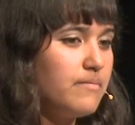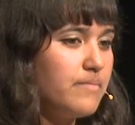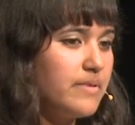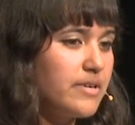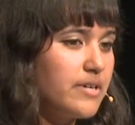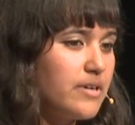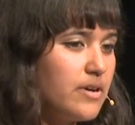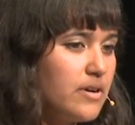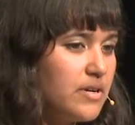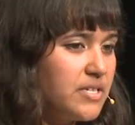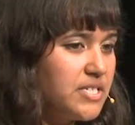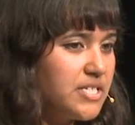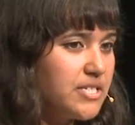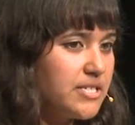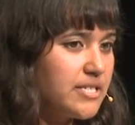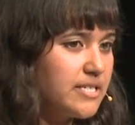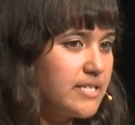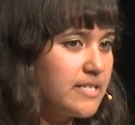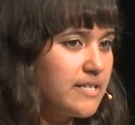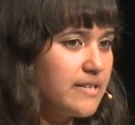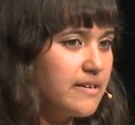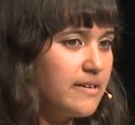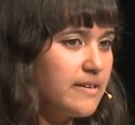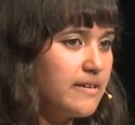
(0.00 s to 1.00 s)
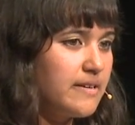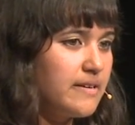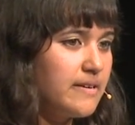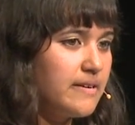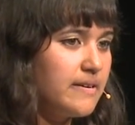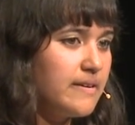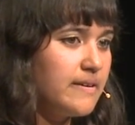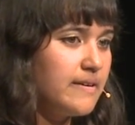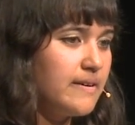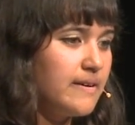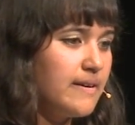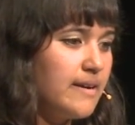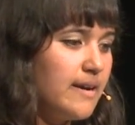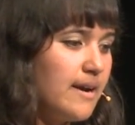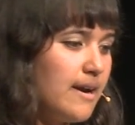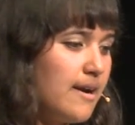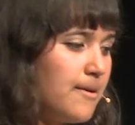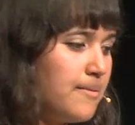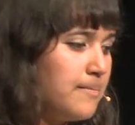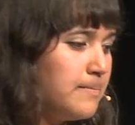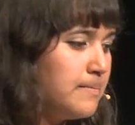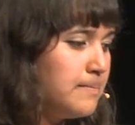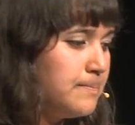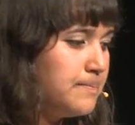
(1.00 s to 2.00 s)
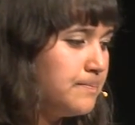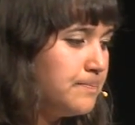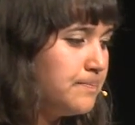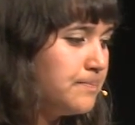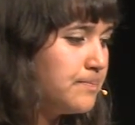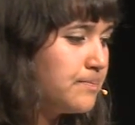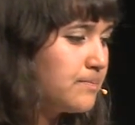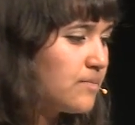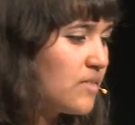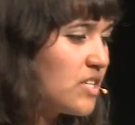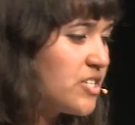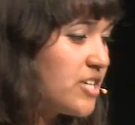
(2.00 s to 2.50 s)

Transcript: Because the um,